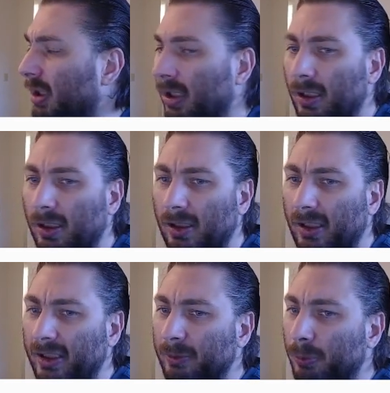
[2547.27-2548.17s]

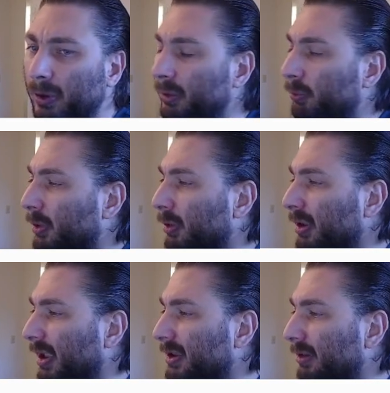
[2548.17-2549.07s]
at this point, we're going
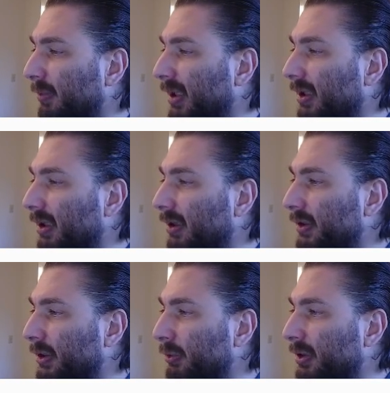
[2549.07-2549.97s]
to actually make
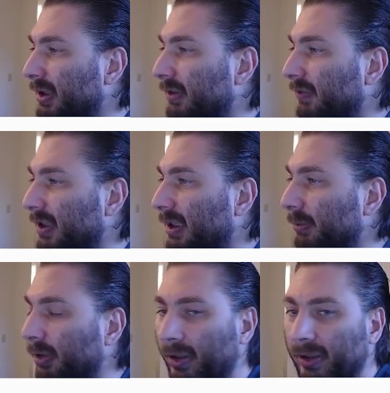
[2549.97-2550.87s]
use of a
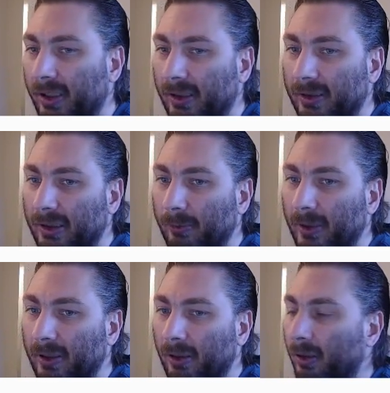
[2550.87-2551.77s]
couple of the things that
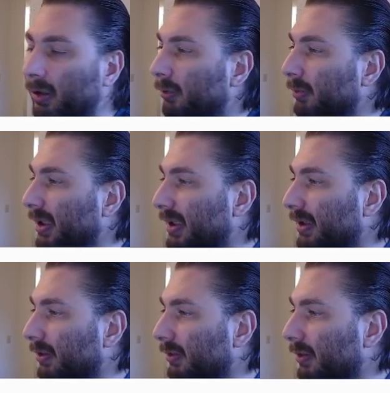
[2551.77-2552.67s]
we already
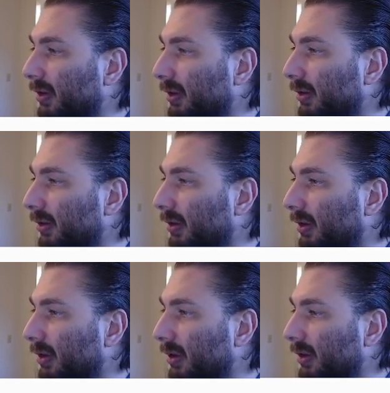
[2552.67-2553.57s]

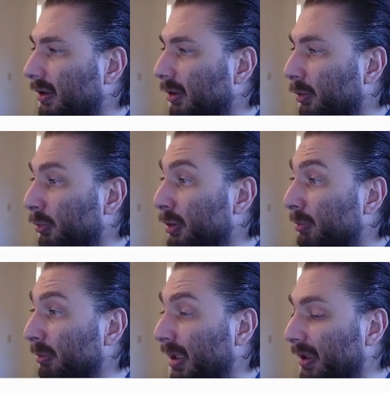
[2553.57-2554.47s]
are going to
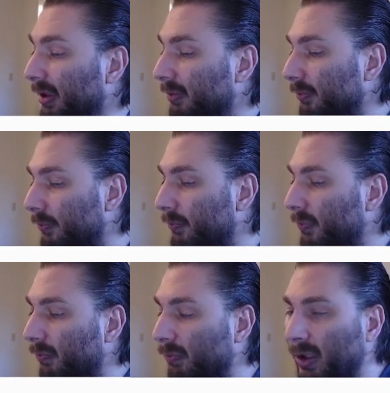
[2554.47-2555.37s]
be making.
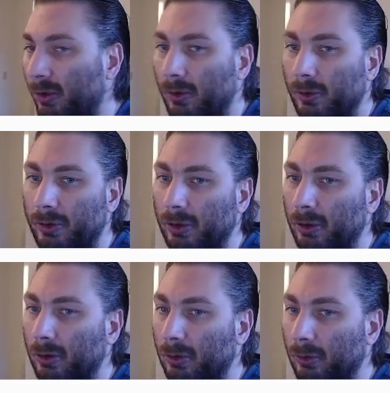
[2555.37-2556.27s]

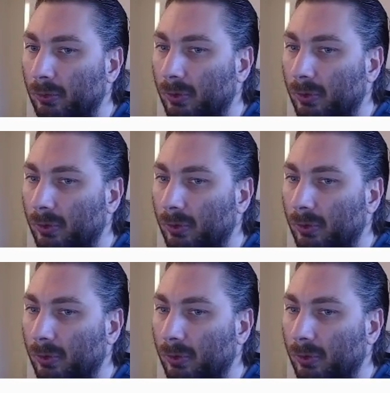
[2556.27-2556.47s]
So